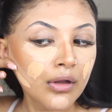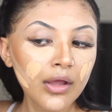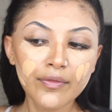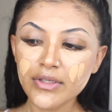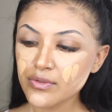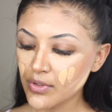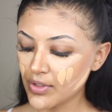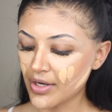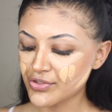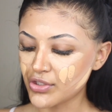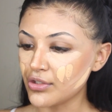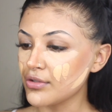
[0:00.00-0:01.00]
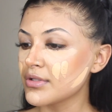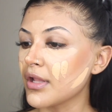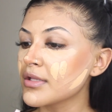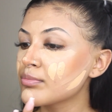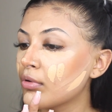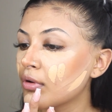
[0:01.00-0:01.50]
And this way you actually use
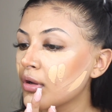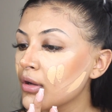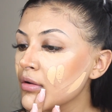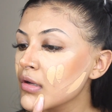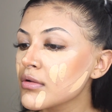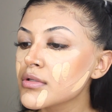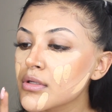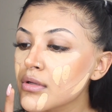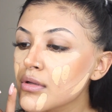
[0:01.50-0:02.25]
less product.